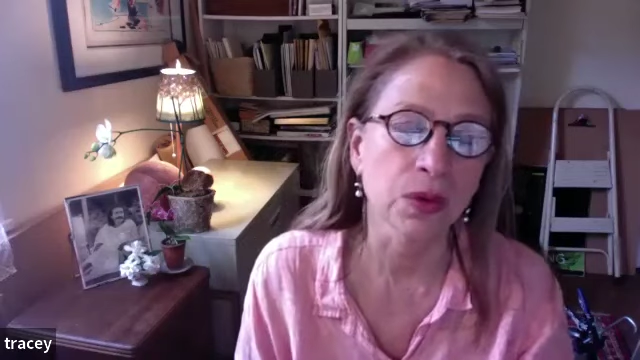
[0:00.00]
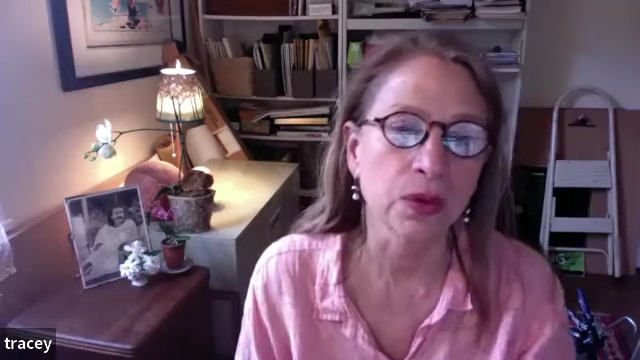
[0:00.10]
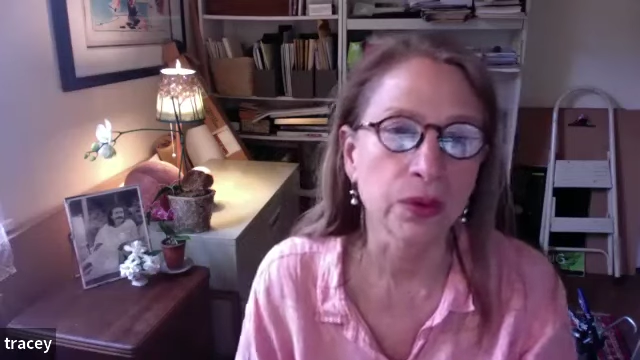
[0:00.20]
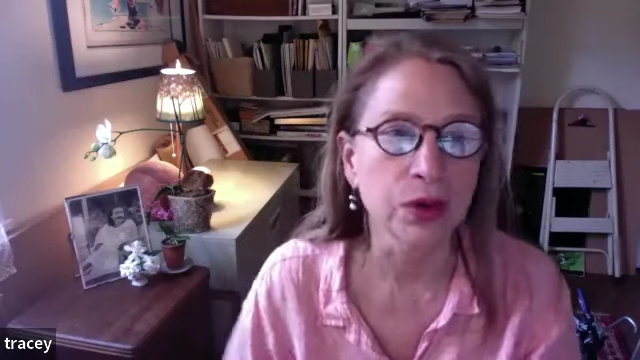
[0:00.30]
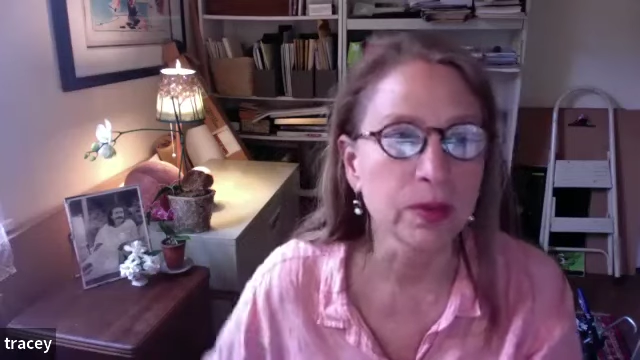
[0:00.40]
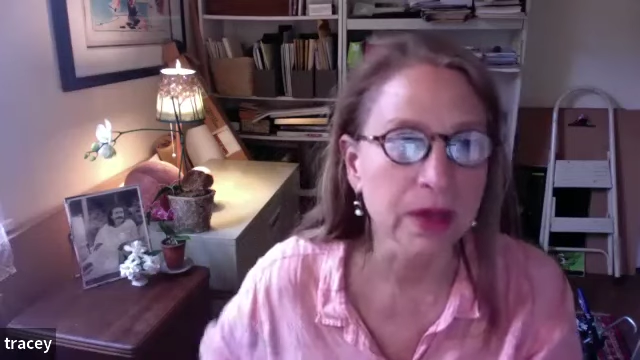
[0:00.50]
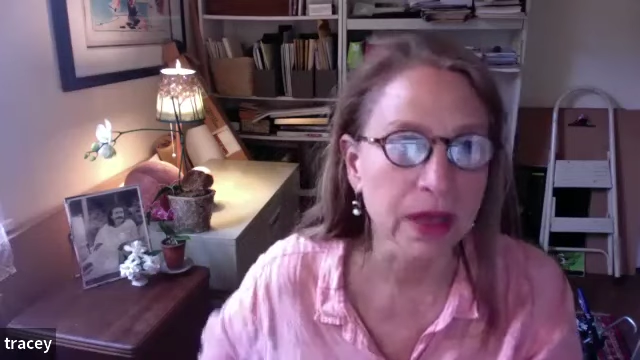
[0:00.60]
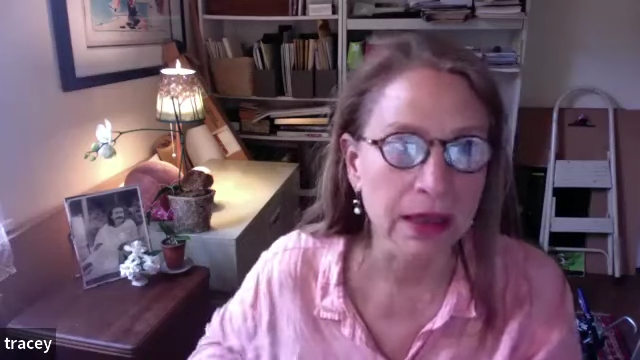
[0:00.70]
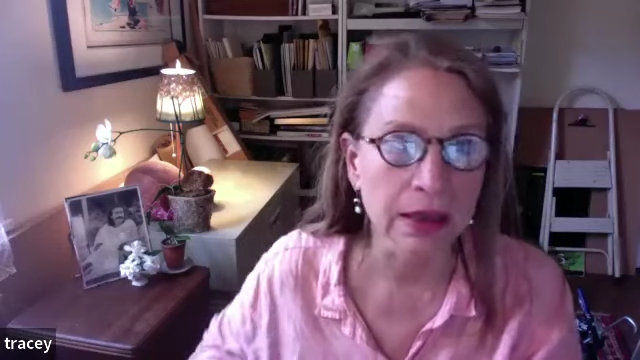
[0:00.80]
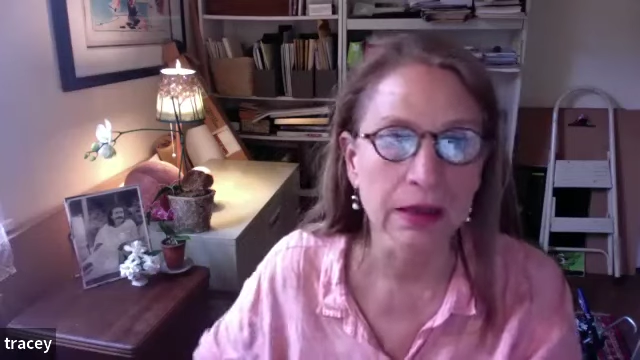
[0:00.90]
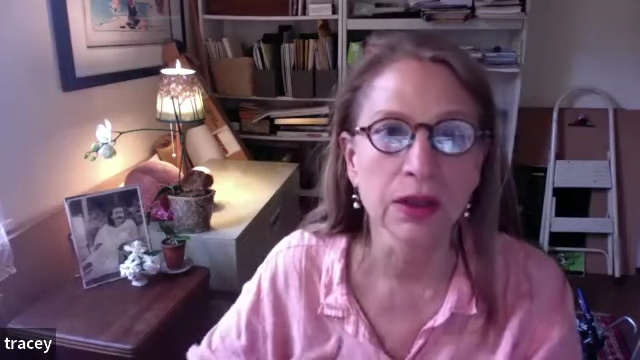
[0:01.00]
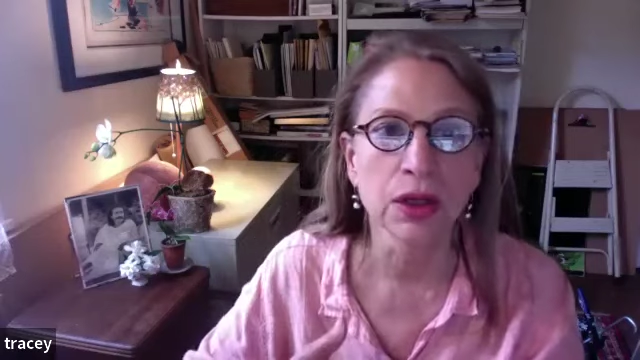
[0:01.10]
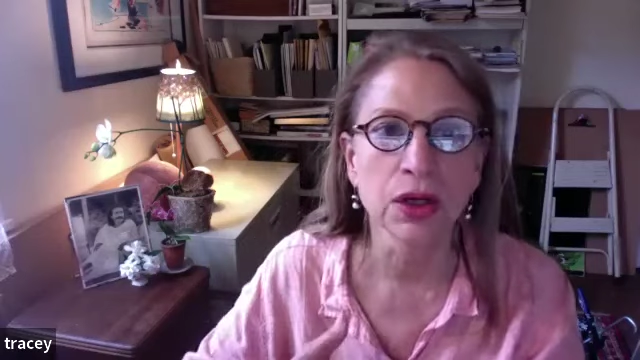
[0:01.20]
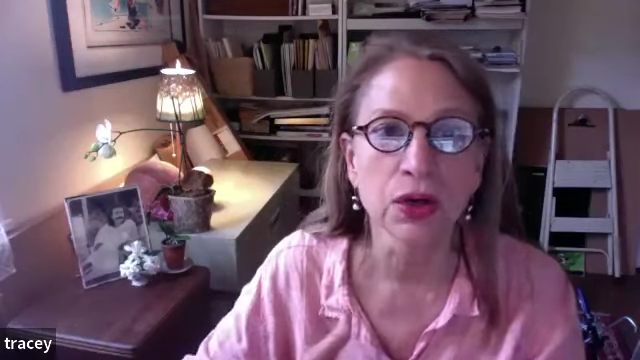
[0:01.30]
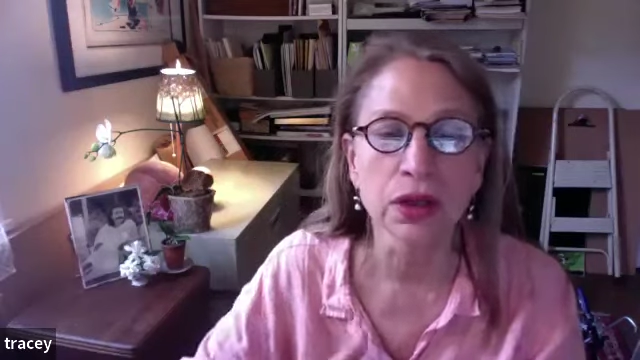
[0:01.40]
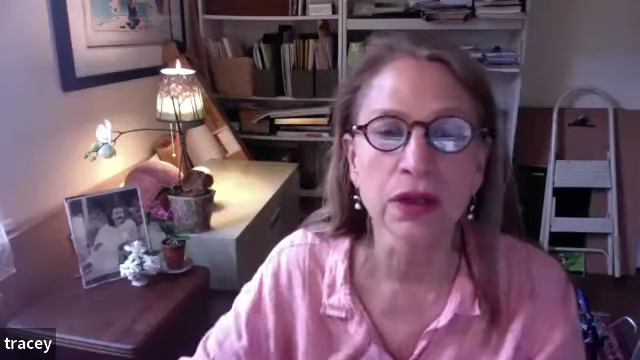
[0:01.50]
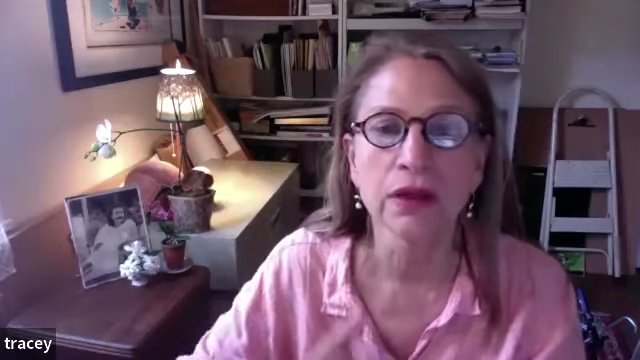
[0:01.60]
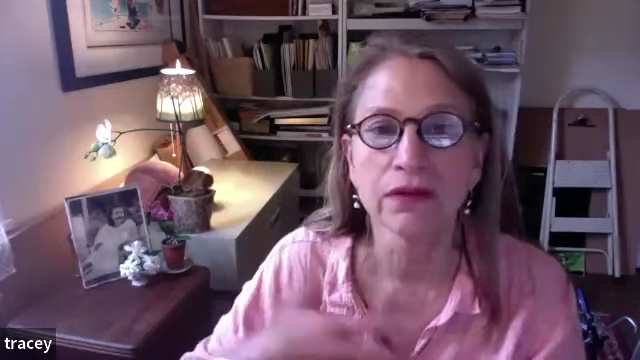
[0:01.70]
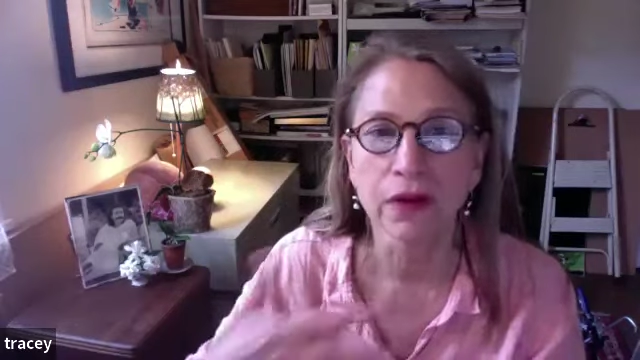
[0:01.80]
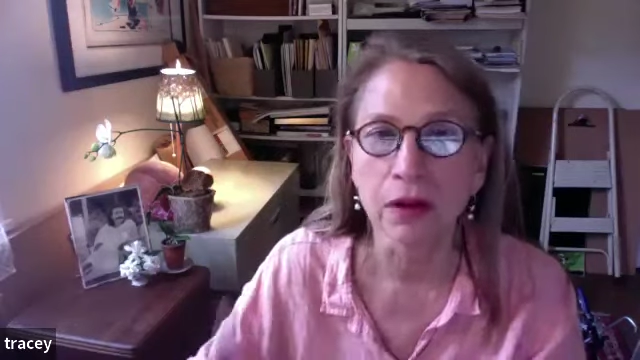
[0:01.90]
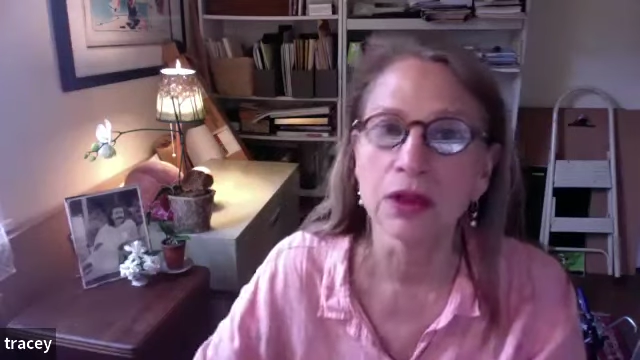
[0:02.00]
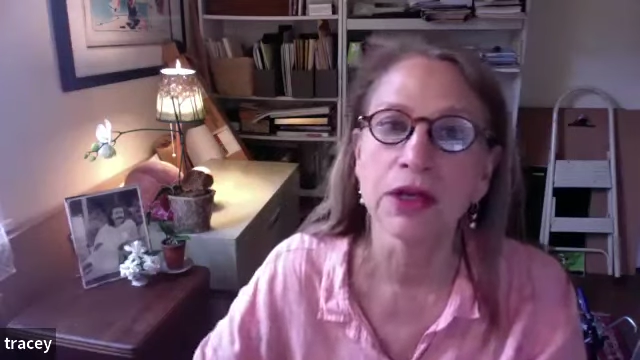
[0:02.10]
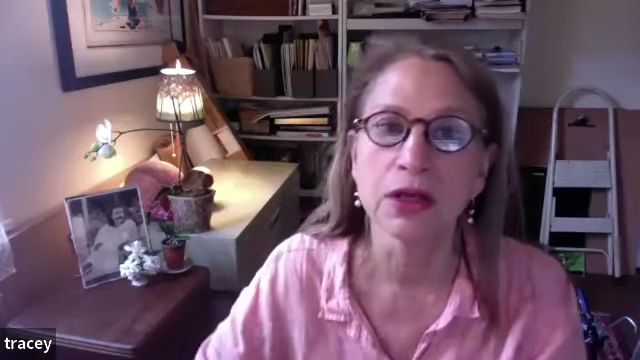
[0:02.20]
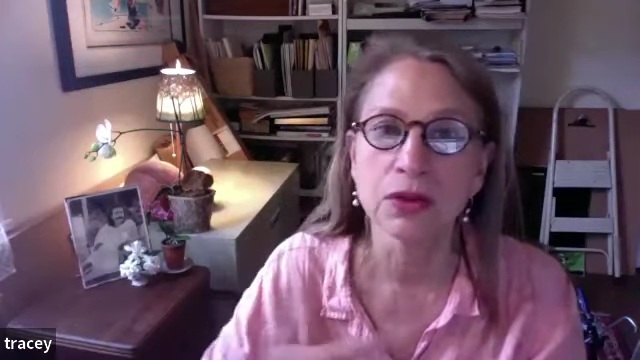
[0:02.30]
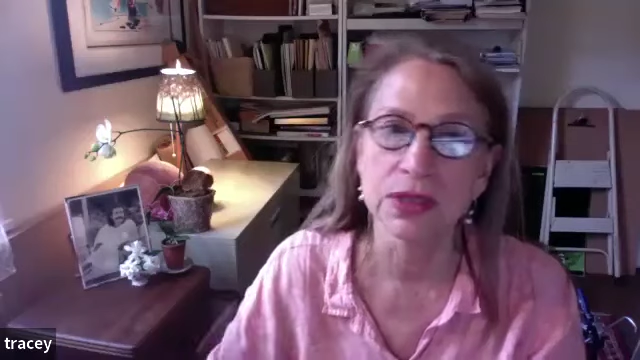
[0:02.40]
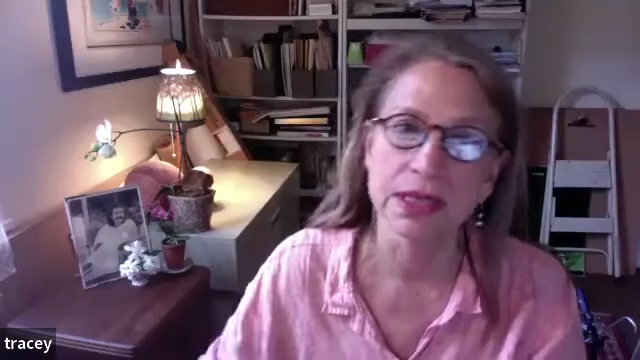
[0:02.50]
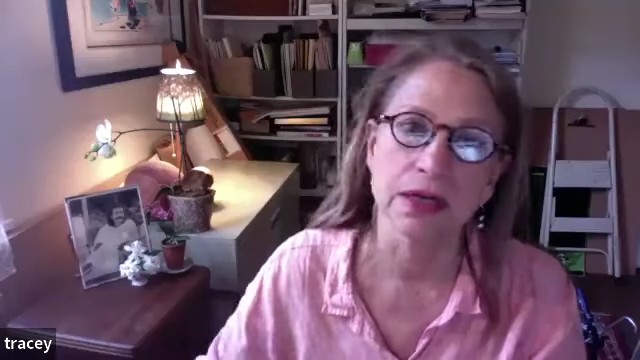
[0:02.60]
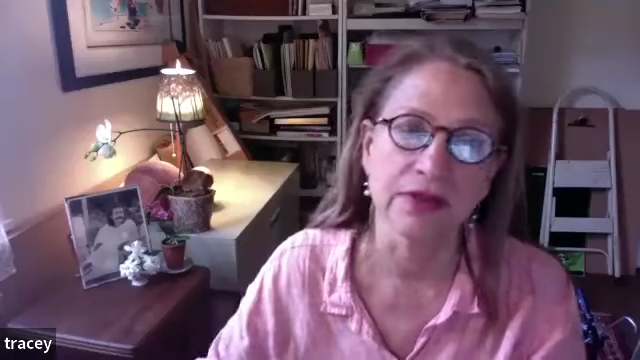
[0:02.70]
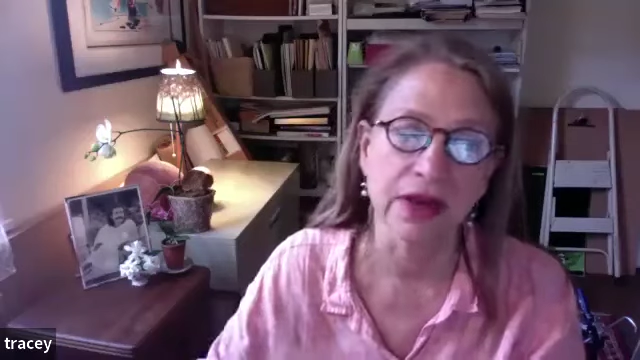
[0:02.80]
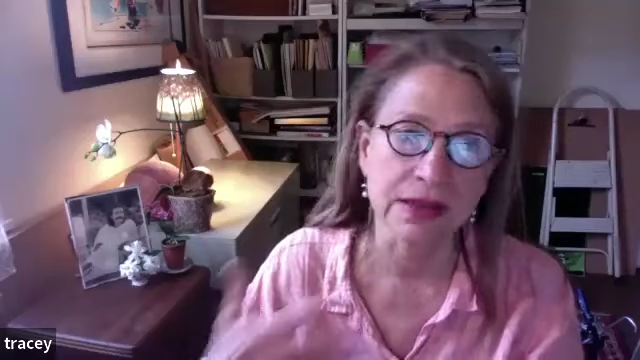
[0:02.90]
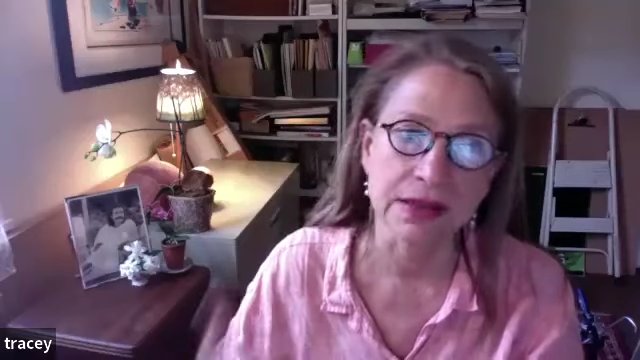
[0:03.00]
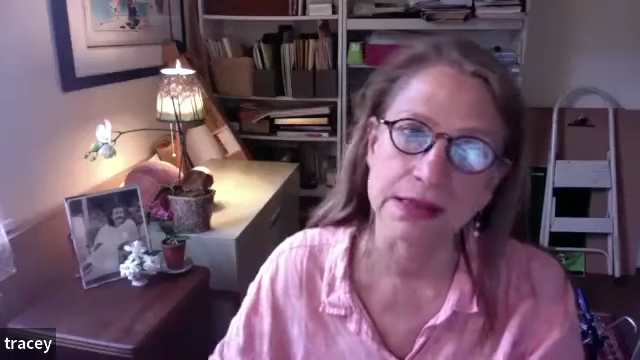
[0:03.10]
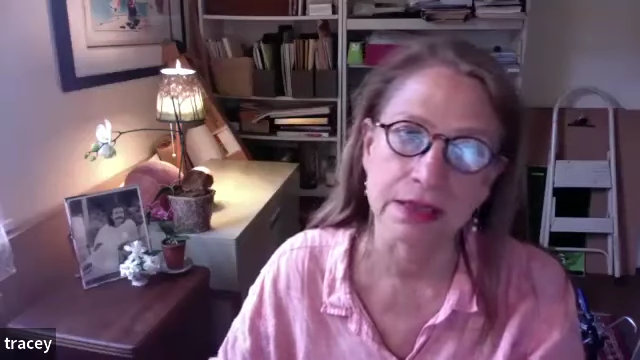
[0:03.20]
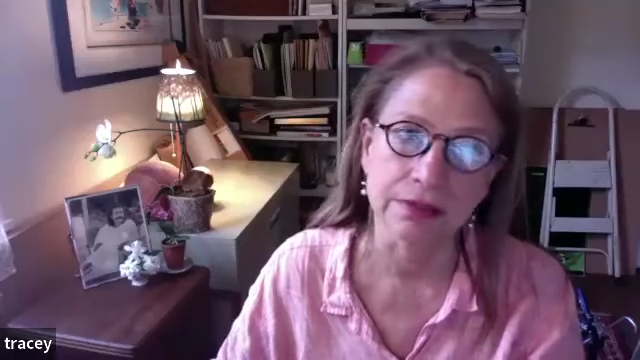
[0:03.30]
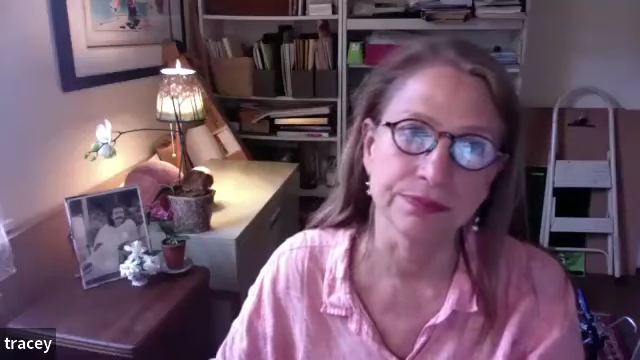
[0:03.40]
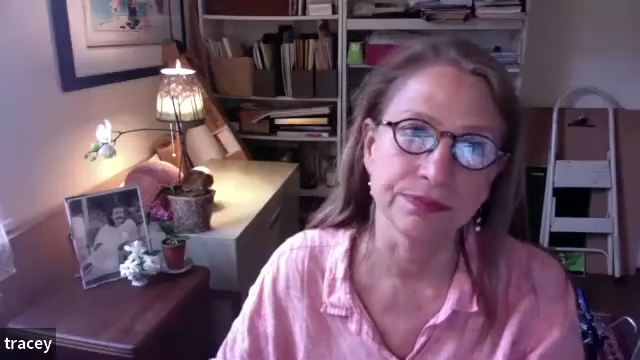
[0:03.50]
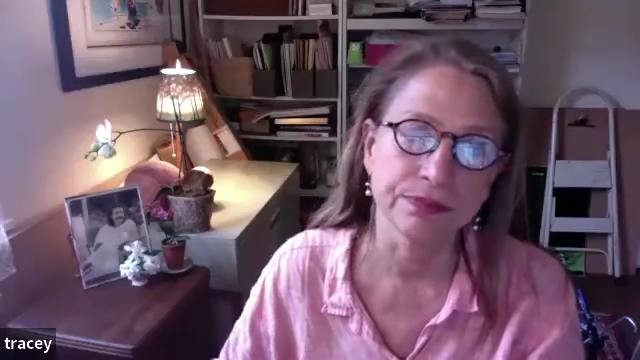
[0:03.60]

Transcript: or Rumi and literally fallen into a state of ecstasy.